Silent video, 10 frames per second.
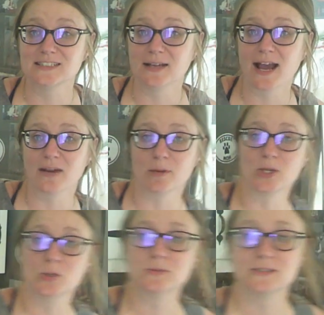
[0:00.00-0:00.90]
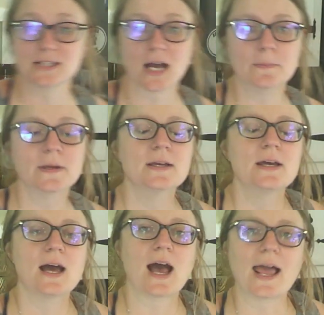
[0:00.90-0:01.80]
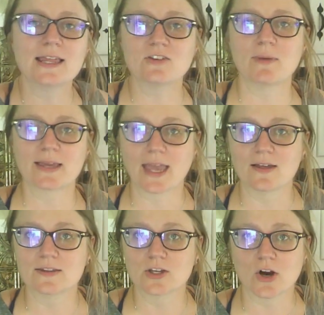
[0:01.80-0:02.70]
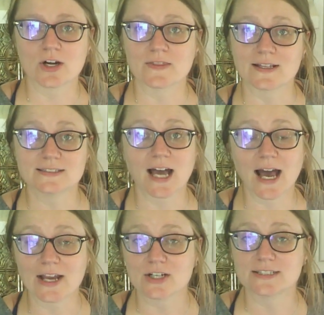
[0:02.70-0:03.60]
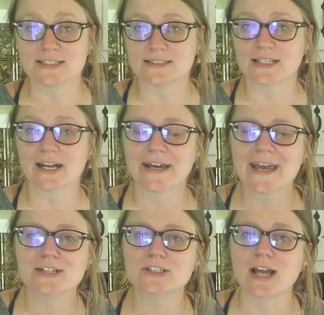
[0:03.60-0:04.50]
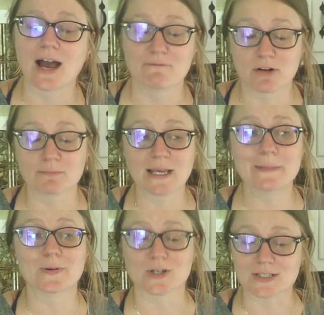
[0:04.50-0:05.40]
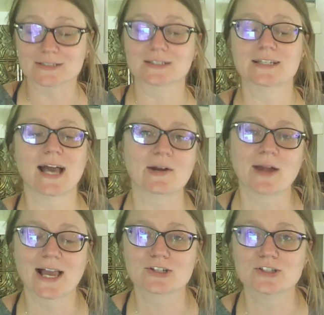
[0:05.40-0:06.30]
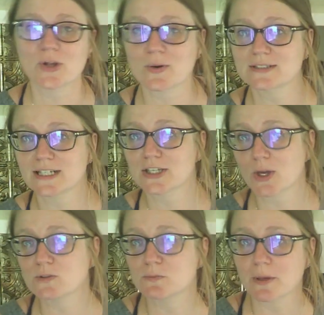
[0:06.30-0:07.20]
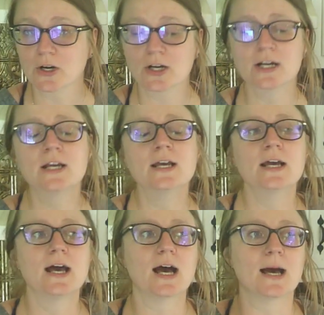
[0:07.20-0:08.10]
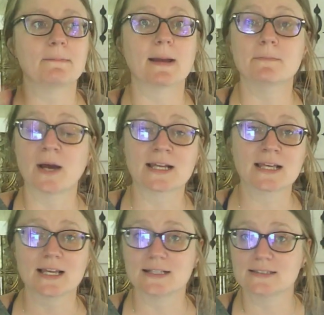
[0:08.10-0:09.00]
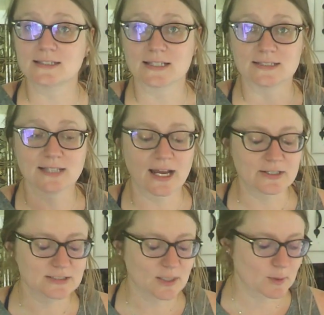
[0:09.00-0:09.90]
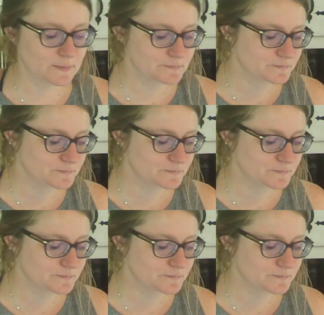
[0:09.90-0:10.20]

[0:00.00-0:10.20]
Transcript: to kind of be used up. I leave my kale in the garden the entire season, and I actually, for me personally, I don't actually notice that it goes bitter. My bunny eats it the entire summer,